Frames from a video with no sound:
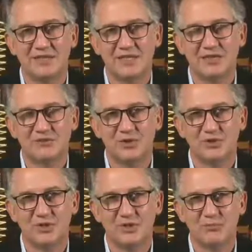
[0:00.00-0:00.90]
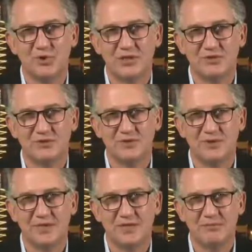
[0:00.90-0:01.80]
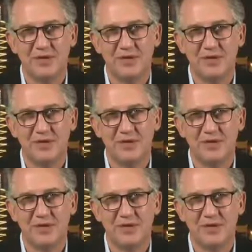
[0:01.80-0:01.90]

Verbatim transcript: external pressures on him,